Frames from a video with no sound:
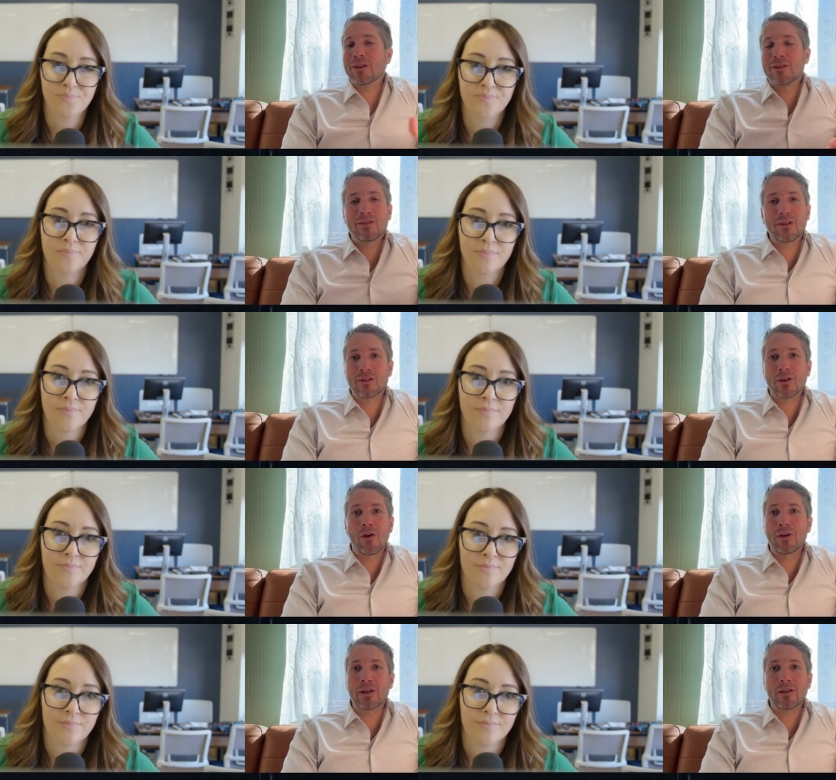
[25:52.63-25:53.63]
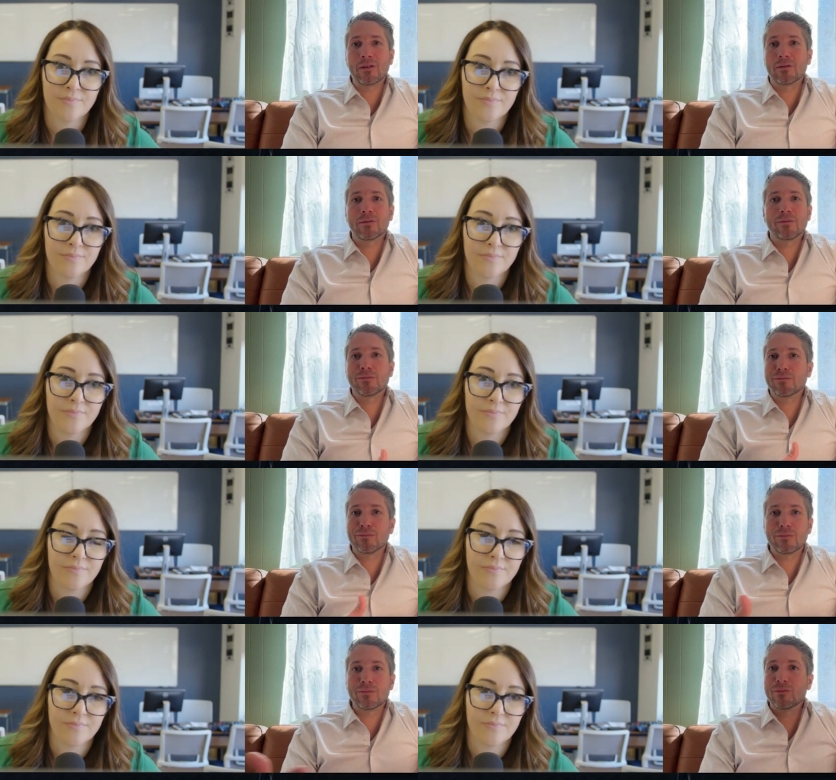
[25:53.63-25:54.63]
Speaker 1: it's, it's already
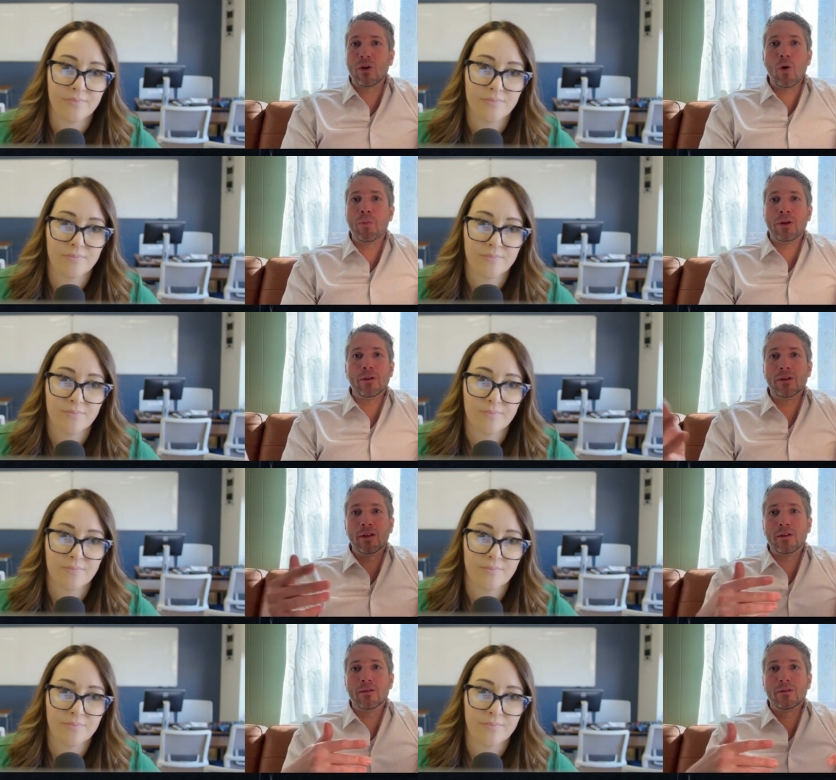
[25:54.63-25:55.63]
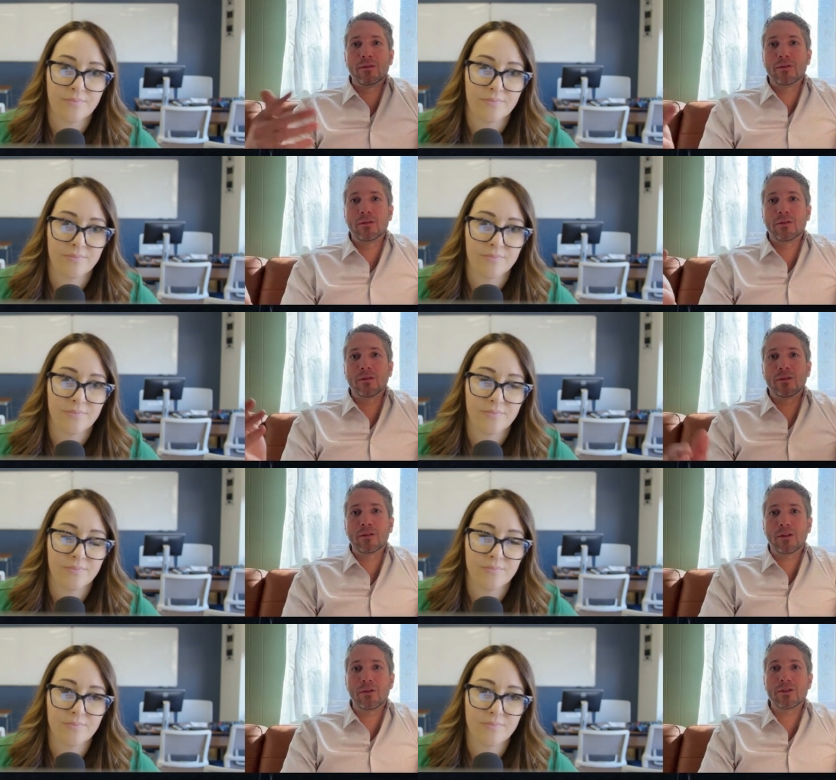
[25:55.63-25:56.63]
open and
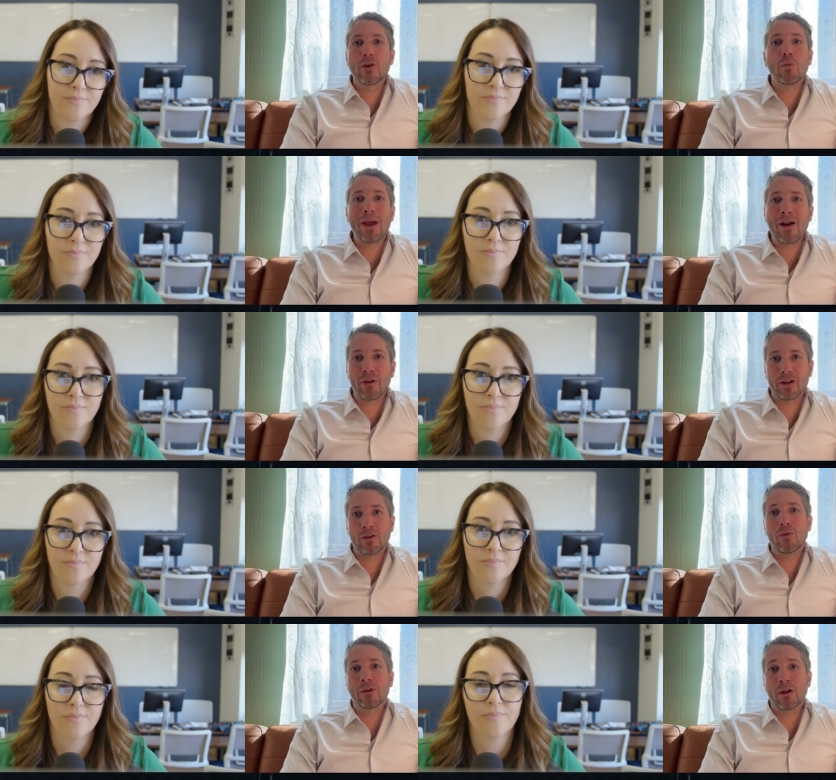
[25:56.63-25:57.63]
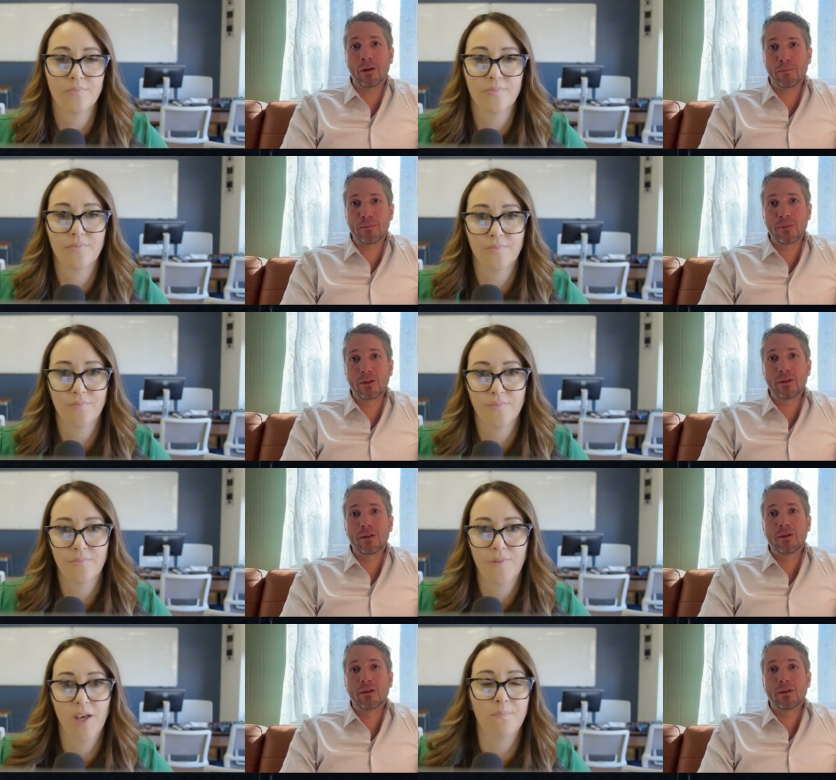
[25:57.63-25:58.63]
there is no barrier to overcome.
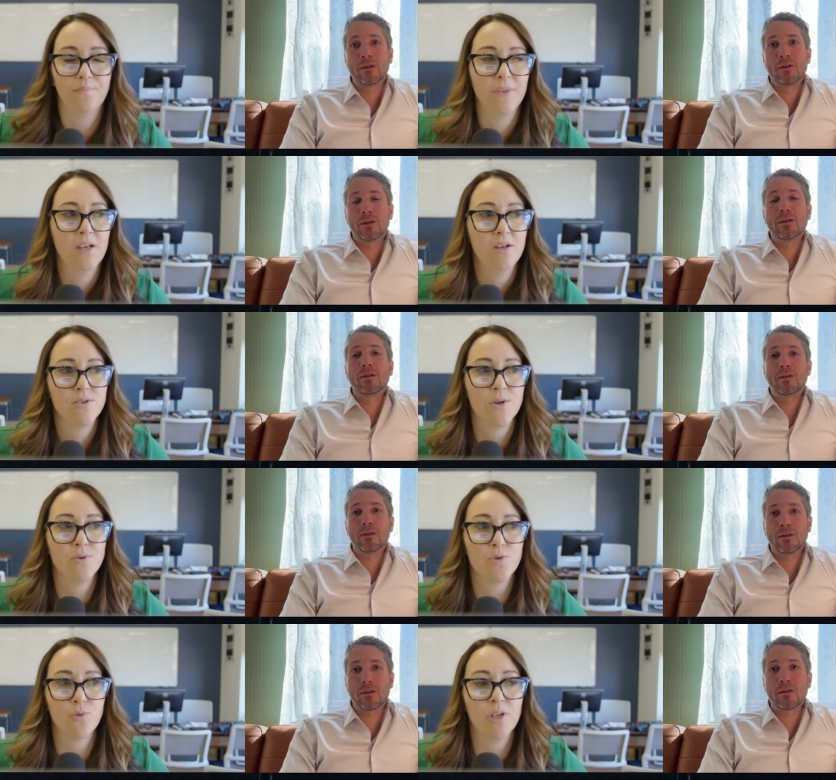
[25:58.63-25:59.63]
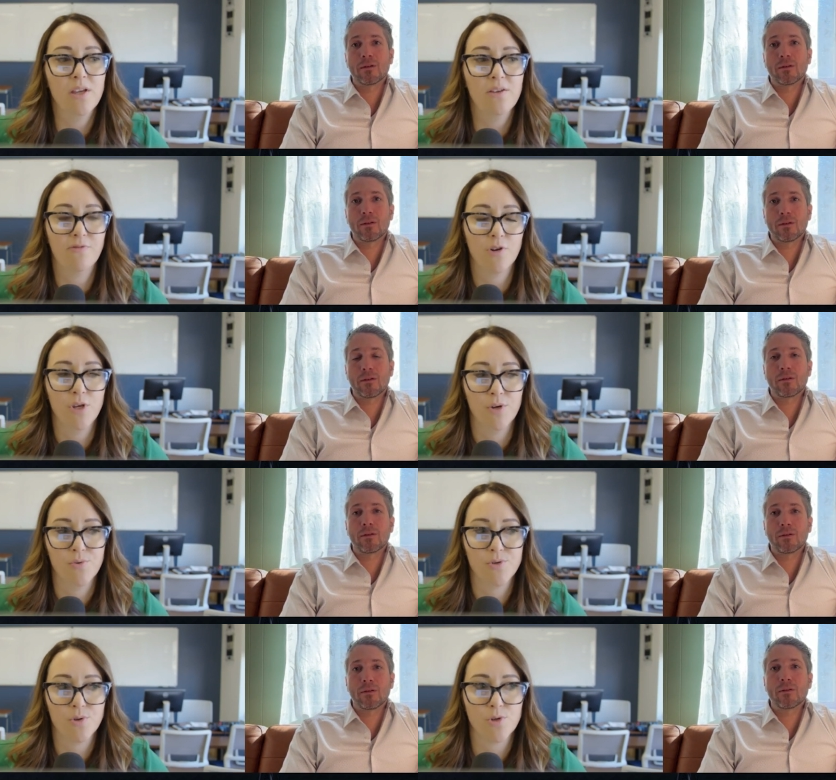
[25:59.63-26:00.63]
Speaker 2: Yep. So it's really for you,
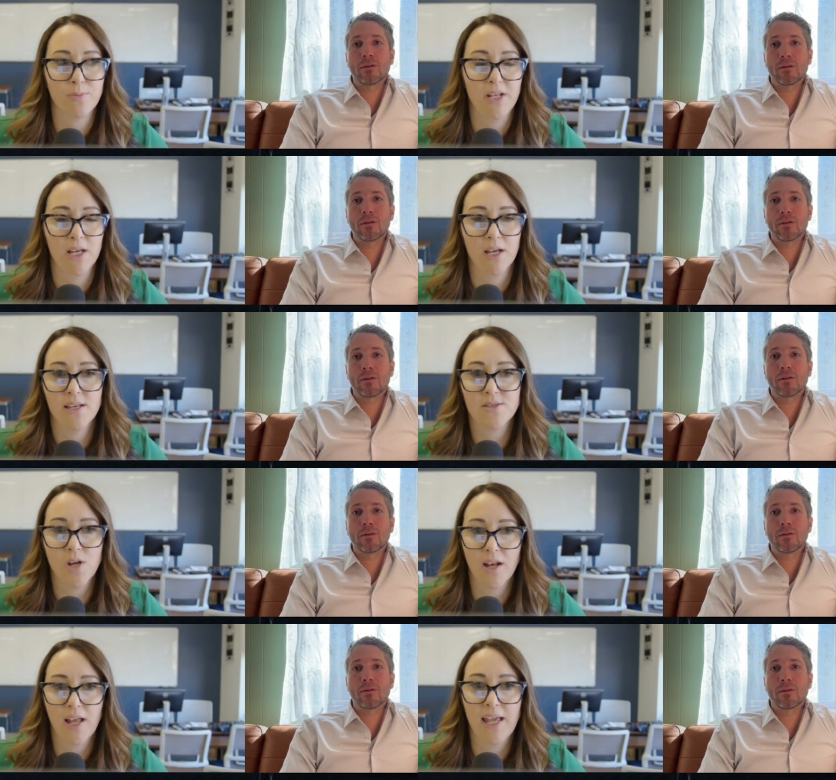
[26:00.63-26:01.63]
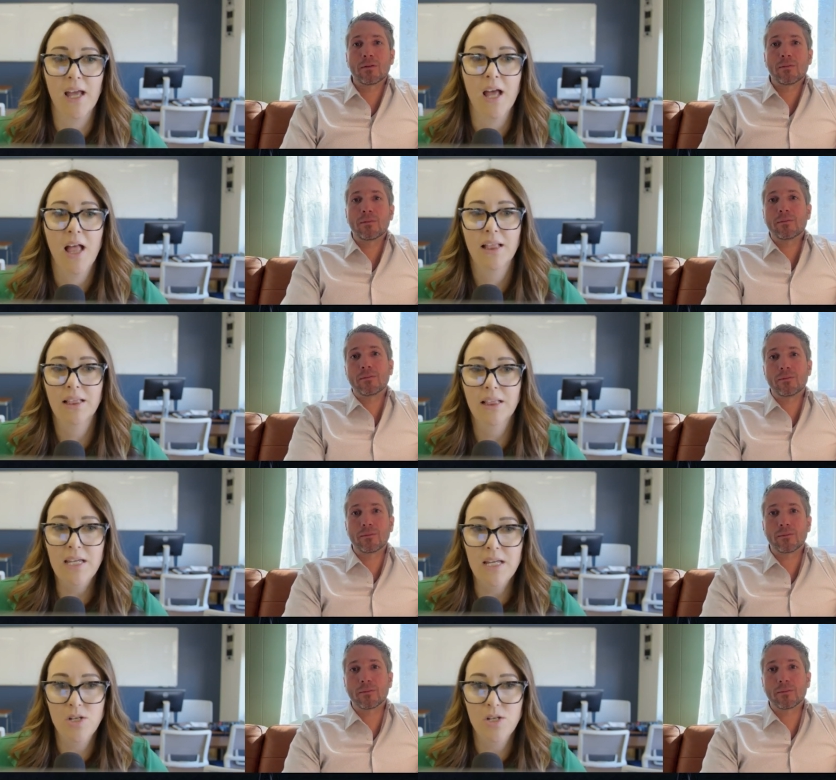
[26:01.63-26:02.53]
social media is not a lead